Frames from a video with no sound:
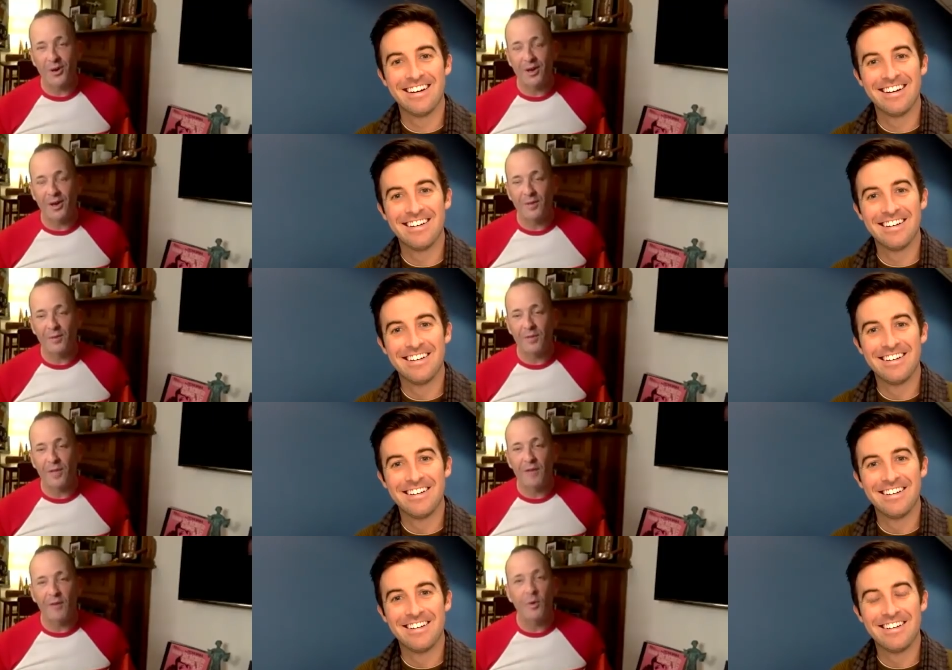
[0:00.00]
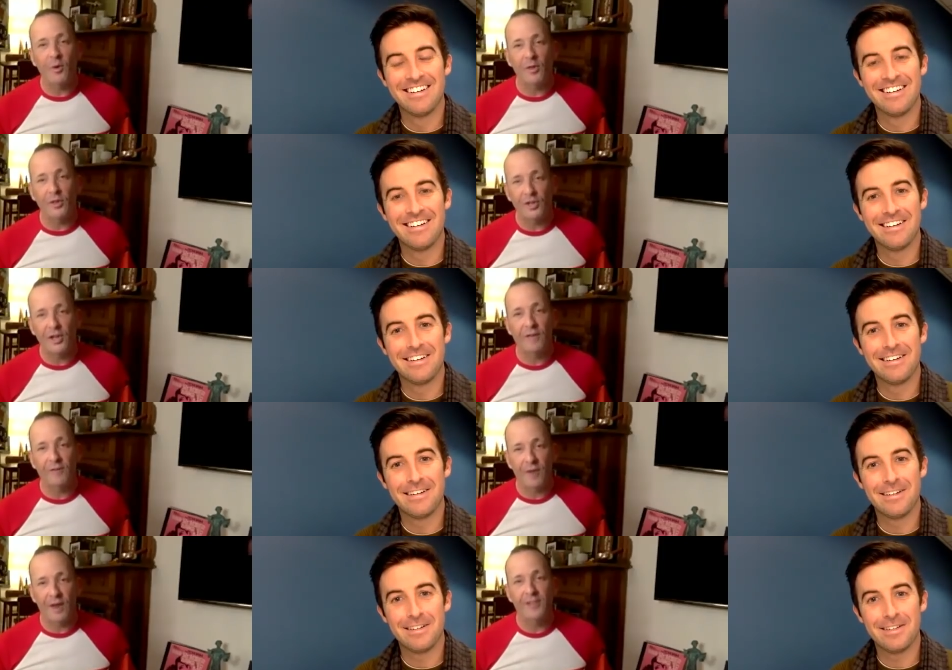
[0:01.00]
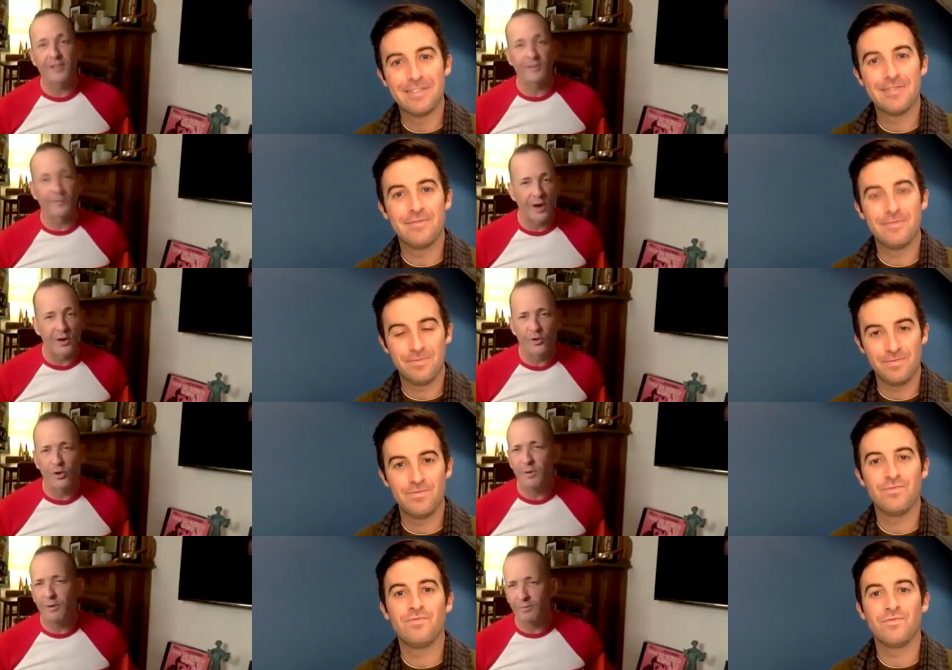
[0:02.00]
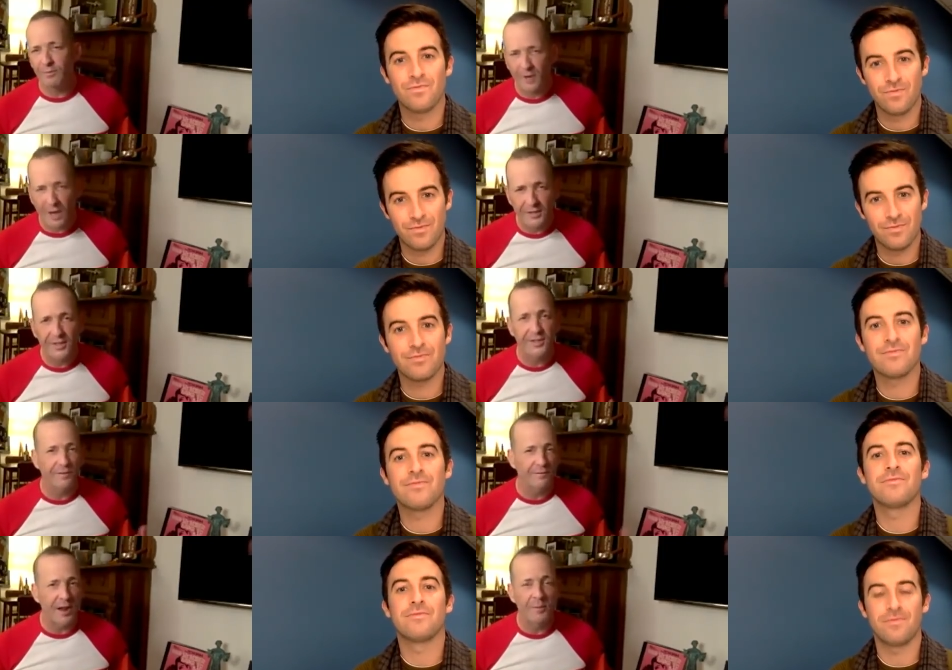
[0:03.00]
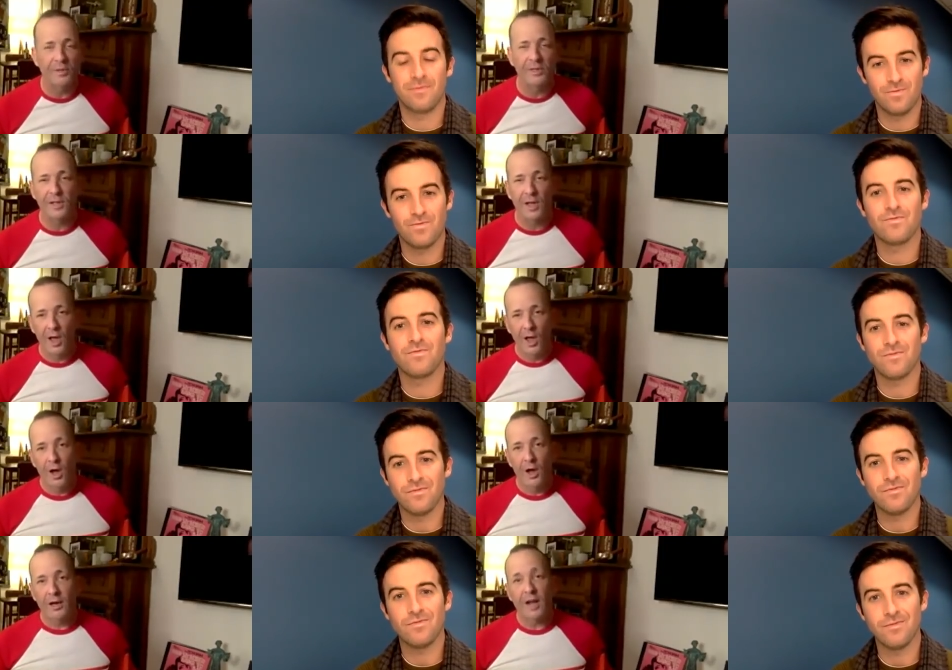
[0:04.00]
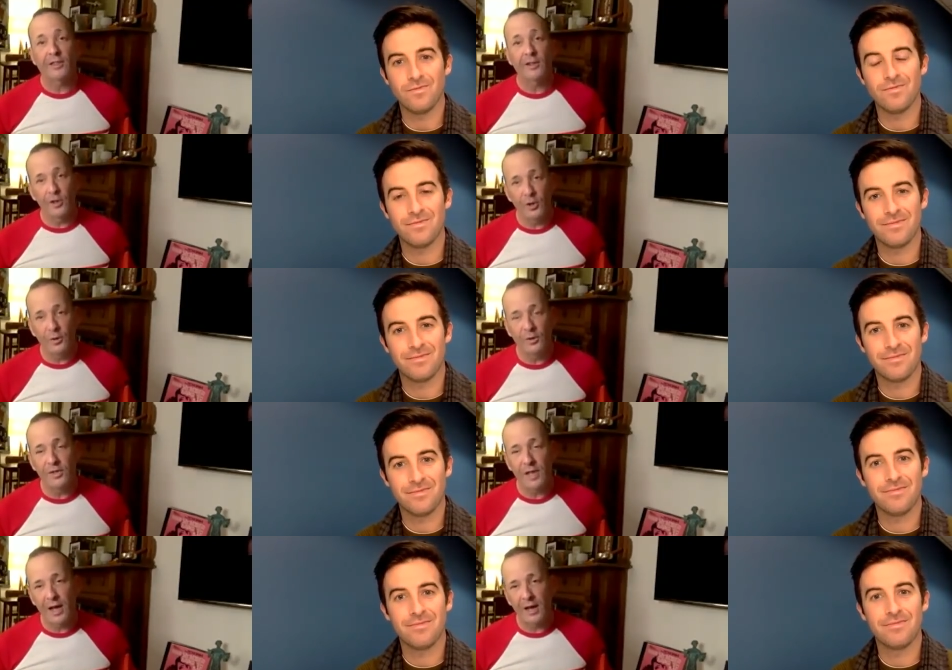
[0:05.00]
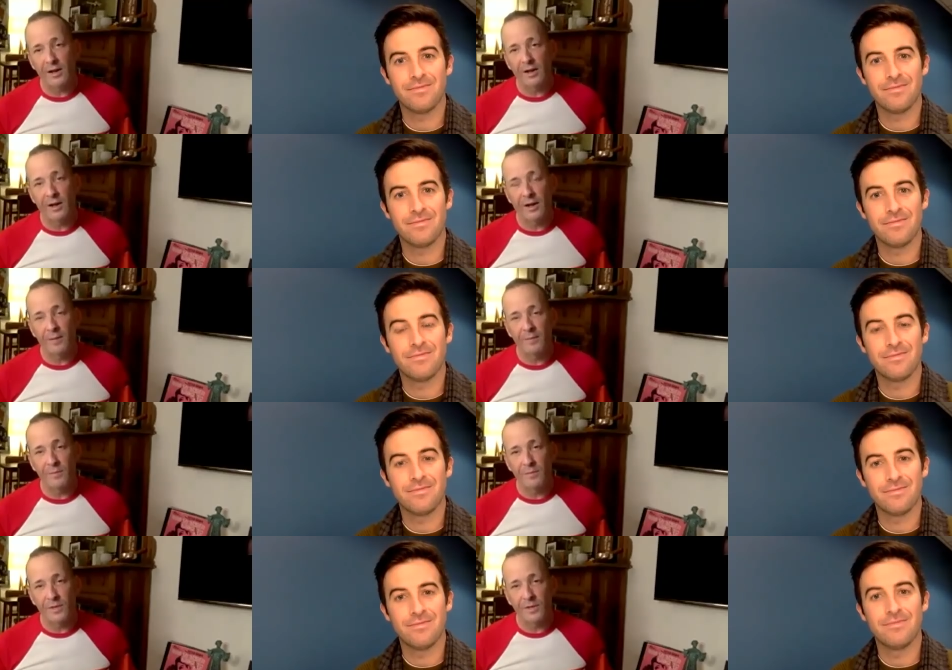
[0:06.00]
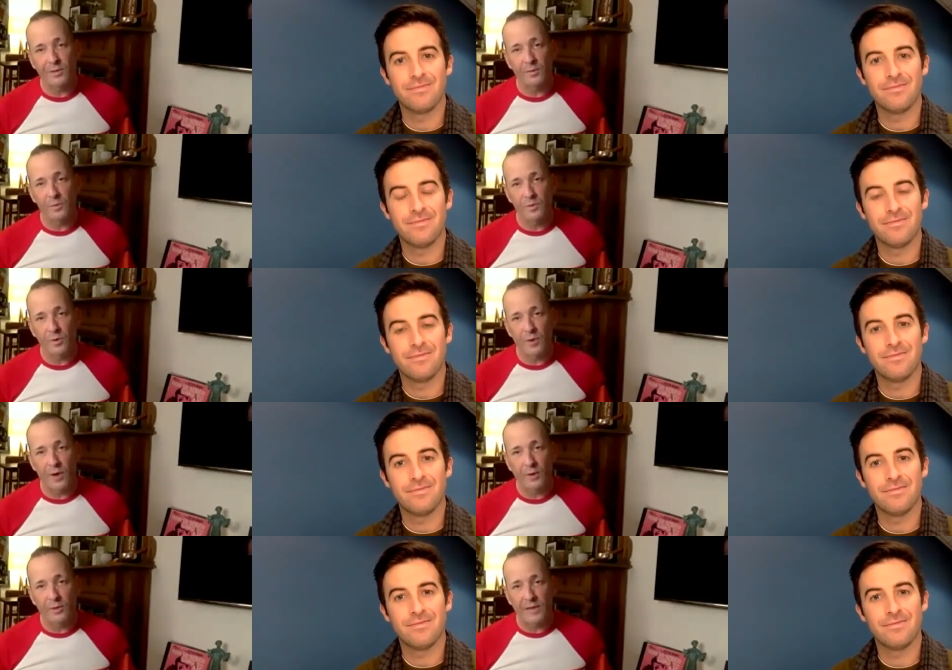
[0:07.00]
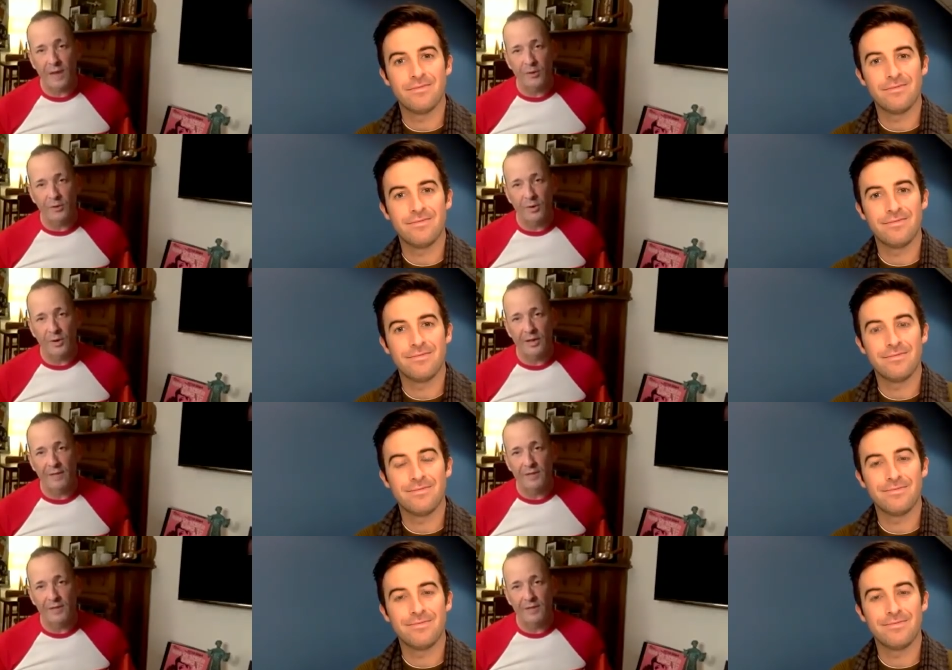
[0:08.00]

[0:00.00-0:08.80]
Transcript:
Speaker 1: uh, that everywhere that she had friends and a friend group and cousins and families got the news that um, this great old scoundrel had left